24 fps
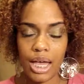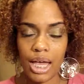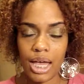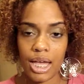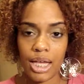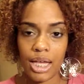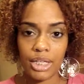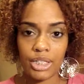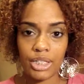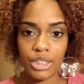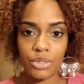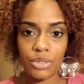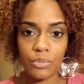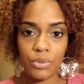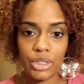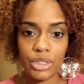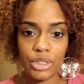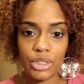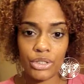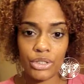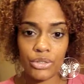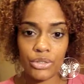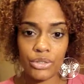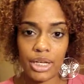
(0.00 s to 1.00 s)
I just
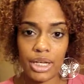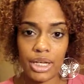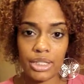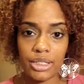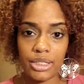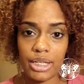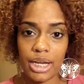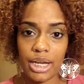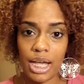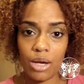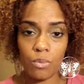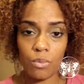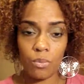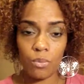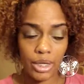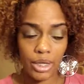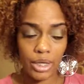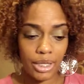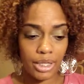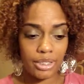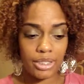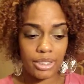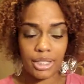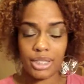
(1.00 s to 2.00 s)
want to tell you guys that I
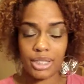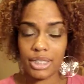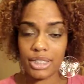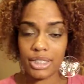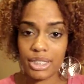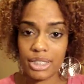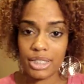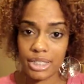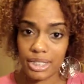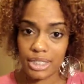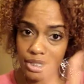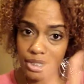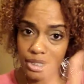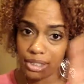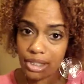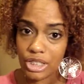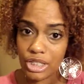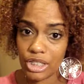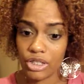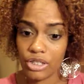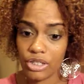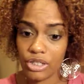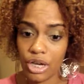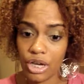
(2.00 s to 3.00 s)
went, and this is
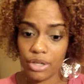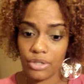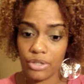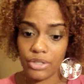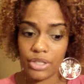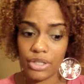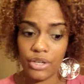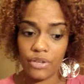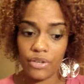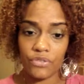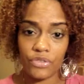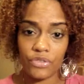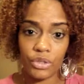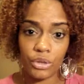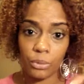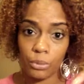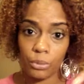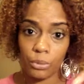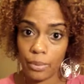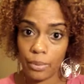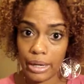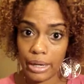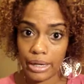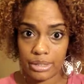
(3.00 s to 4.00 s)
the start of the
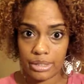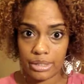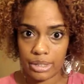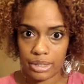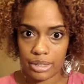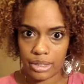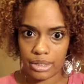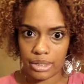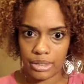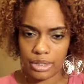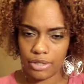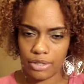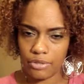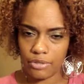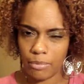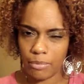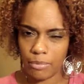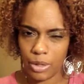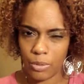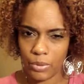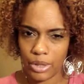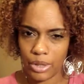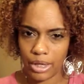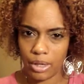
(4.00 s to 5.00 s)
craziness of
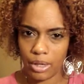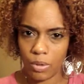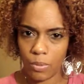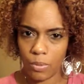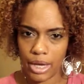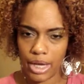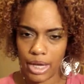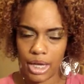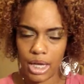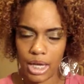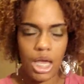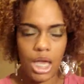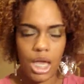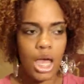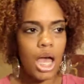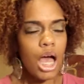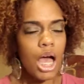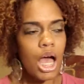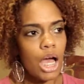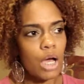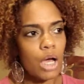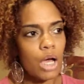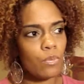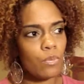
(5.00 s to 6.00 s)
my week, okay?
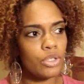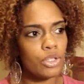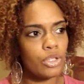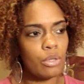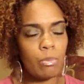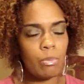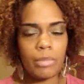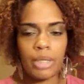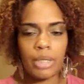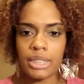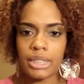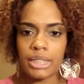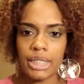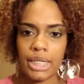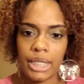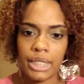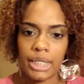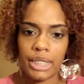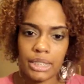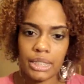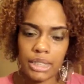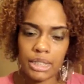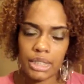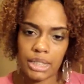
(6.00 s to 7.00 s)
I went on
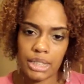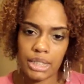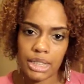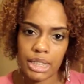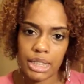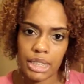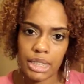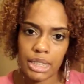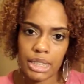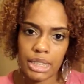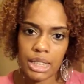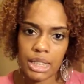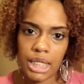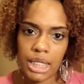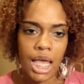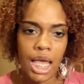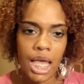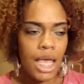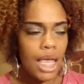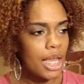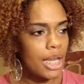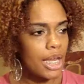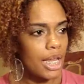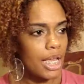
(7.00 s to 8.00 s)
Monday to the dentist,
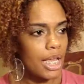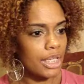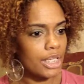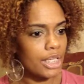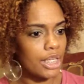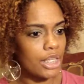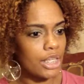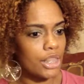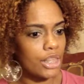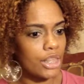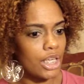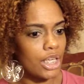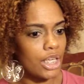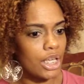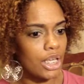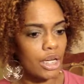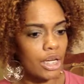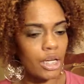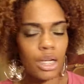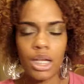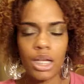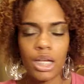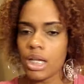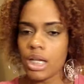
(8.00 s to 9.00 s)
and I get
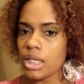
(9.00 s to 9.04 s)
there,